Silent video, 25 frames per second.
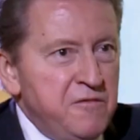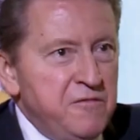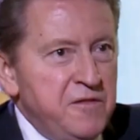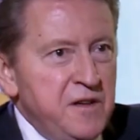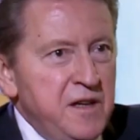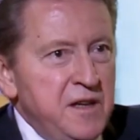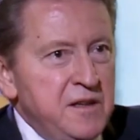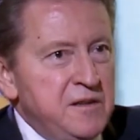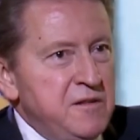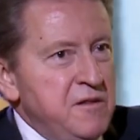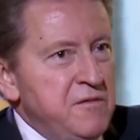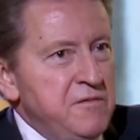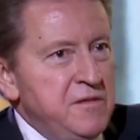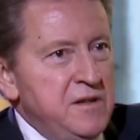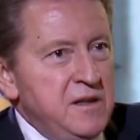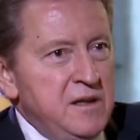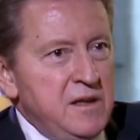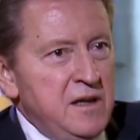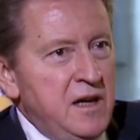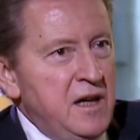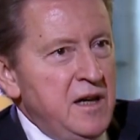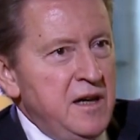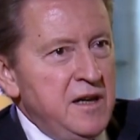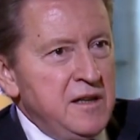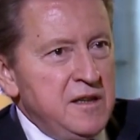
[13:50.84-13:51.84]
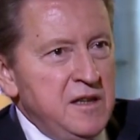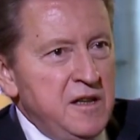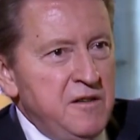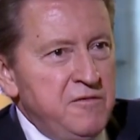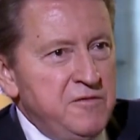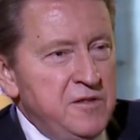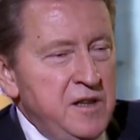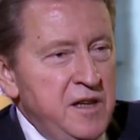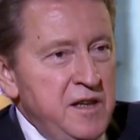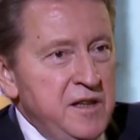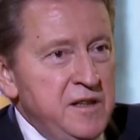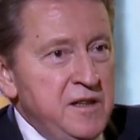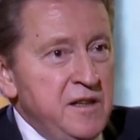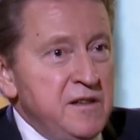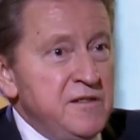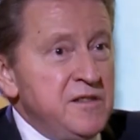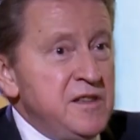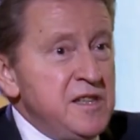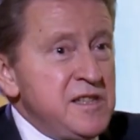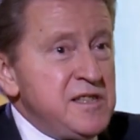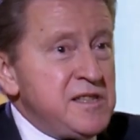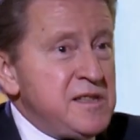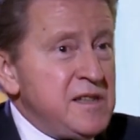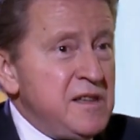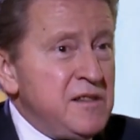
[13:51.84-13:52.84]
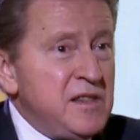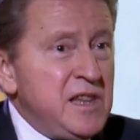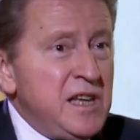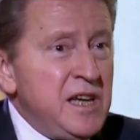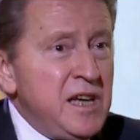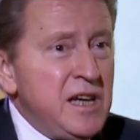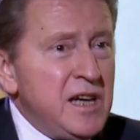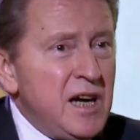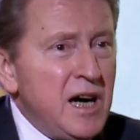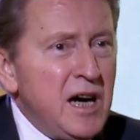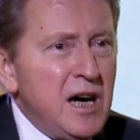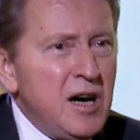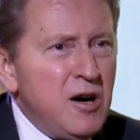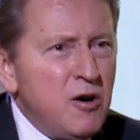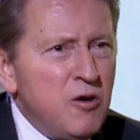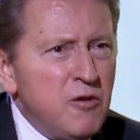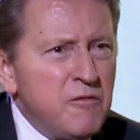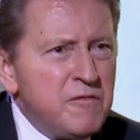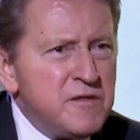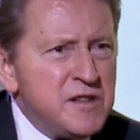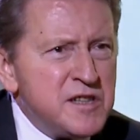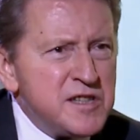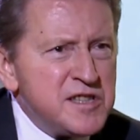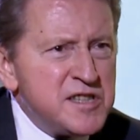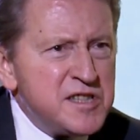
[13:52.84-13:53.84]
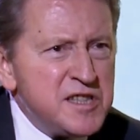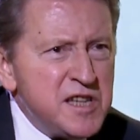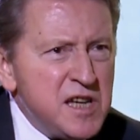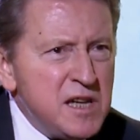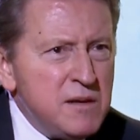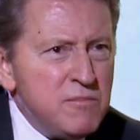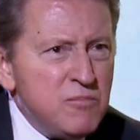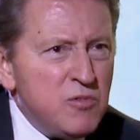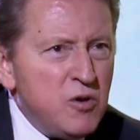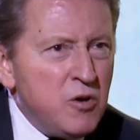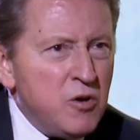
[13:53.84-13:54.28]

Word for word: fate of the INF Treaty. This, they are of the same